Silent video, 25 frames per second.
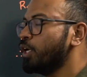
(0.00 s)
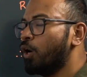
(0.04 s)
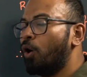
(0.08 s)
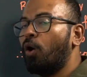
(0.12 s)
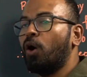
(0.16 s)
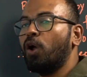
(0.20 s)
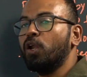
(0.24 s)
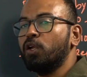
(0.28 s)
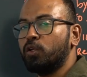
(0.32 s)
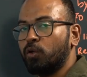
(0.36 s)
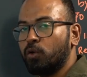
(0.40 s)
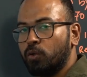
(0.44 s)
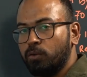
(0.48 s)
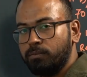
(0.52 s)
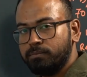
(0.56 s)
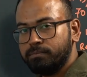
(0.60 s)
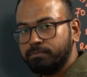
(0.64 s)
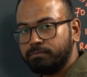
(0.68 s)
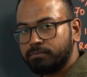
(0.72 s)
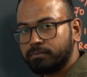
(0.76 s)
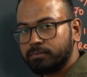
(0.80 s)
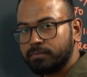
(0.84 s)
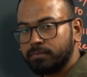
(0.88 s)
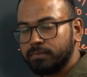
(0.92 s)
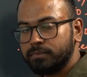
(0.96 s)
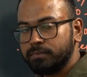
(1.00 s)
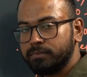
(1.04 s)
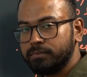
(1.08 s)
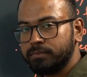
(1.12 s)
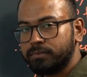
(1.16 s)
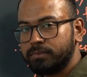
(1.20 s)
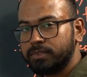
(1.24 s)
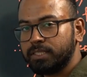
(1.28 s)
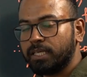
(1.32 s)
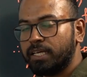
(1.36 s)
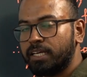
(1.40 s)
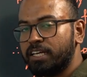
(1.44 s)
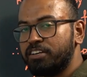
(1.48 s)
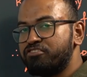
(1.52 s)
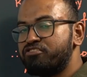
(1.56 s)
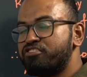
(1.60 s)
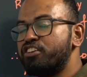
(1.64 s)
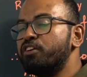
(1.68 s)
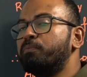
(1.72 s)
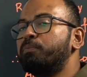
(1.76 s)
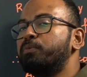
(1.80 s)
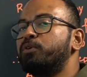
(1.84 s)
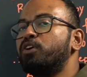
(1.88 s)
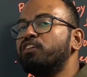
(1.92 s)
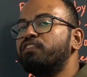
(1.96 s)
all know,
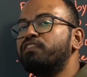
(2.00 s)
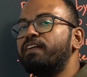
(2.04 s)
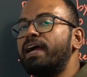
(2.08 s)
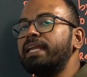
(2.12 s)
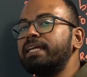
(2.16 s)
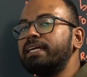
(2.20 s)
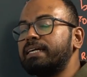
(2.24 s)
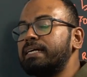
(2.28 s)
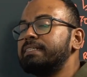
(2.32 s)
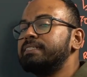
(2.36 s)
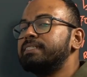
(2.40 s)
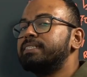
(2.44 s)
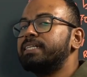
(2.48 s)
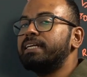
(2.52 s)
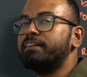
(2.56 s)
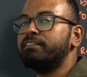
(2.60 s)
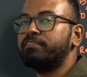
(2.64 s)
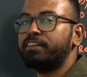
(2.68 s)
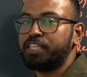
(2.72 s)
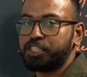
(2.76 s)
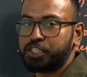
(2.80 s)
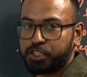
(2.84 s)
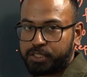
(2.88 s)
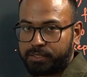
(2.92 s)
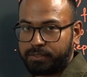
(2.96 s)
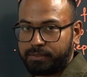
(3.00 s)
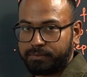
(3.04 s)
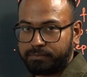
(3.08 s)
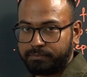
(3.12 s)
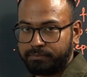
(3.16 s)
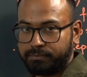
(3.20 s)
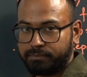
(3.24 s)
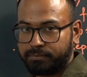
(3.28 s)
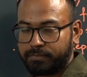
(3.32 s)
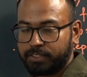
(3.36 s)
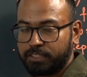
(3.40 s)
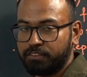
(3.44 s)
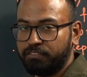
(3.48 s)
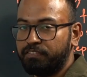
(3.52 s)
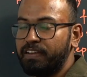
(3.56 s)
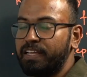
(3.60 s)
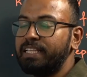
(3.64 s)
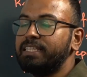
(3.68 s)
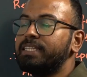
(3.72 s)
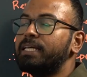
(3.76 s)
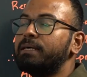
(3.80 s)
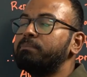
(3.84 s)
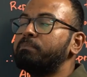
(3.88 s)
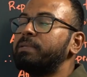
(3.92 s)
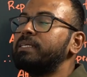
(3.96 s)
tryptophan concentration,
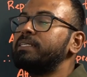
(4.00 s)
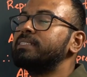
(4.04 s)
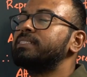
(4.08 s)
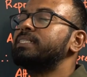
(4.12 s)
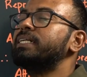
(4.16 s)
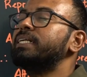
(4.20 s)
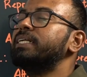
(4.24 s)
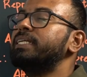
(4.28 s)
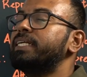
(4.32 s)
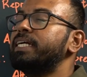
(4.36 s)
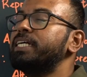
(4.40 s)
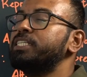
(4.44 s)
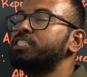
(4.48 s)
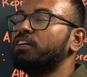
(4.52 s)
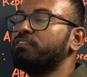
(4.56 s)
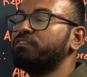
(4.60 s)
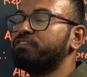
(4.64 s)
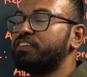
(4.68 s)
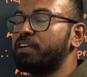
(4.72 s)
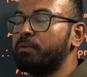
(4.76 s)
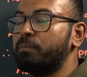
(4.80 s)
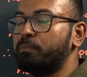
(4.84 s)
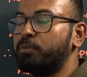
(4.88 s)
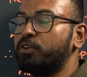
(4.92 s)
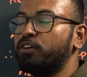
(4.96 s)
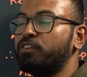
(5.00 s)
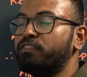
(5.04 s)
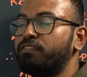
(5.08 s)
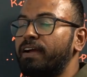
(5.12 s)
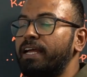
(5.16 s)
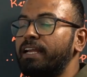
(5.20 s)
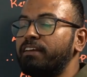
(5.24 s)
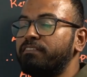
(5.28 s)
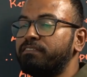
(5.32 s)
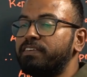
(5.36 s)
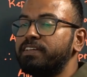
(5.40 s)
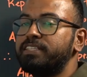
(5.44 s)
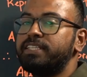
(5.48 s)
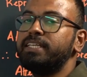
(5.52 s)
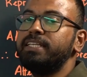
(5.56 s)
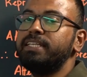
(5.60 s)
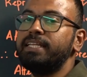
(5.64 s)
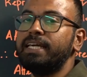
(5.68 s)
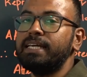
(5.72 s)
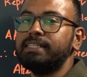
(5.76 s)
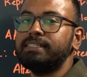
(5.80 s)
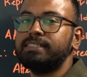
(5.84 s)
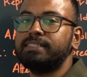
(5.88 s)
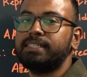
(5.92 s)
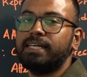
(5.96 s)
when the percentage of tryptophan
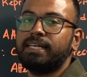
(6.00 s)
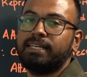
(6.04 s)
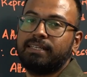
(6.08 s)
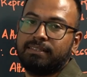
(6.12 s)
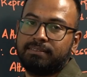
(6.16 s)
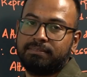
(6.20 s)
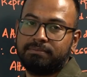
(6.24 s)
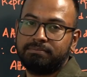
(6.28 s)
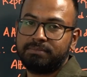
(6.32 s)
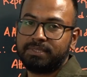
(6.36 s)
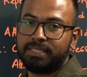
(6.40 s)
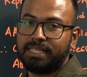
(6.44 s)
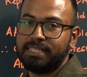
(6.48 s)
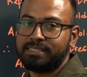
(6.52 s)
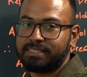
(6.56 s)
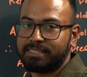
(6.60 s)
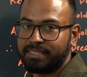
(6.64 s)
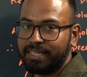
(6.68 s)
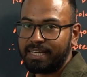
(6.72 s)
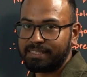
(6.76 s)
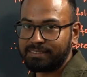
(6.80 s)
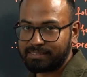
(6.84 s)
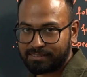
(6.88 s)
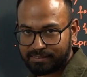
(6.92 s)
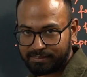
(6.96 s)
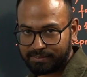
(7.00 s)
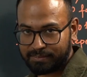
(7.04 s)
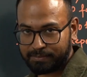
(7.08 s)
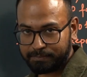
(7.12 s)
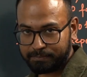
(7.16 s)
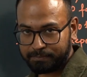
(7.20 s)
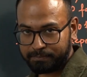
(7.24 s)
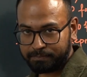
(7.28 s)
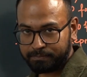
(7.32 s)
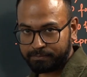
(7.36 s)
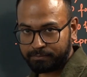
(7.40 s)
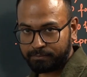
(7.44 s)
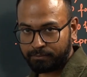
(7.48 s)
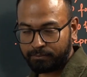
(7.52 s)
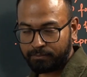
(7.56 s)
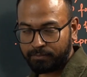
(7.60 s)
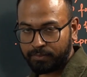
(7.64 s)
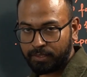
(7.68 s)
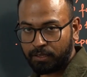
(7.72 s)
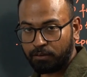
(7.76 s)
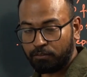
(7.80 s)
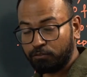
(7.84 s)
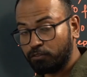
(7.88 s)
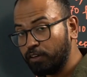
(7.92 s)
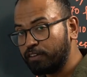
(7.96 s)
within a cell is less,
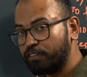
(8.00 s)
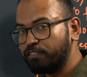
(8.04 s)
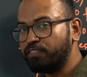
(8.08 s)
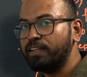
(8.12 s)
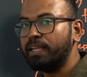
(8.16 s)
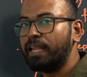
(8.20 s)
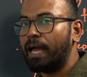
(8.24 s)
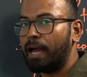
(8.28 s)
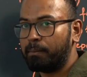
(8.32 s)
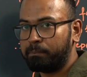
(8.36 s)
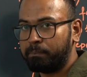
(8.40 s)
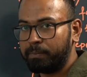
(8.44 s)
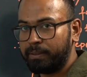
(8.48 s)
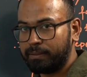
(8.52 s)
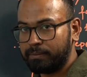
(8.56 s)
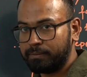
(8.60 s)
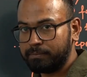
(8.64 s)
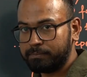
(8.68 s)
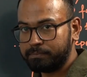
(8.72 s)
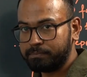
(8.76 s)
what will happen?